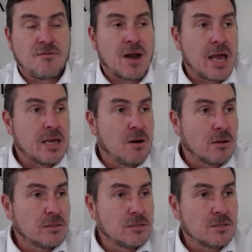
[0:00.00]

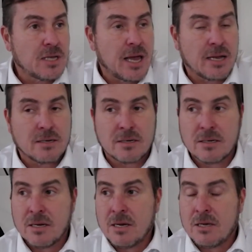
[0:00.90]
flagons and
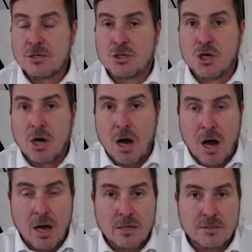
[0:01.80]

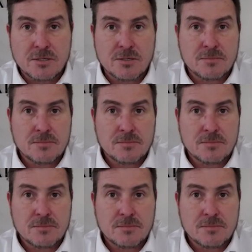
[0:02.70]
jars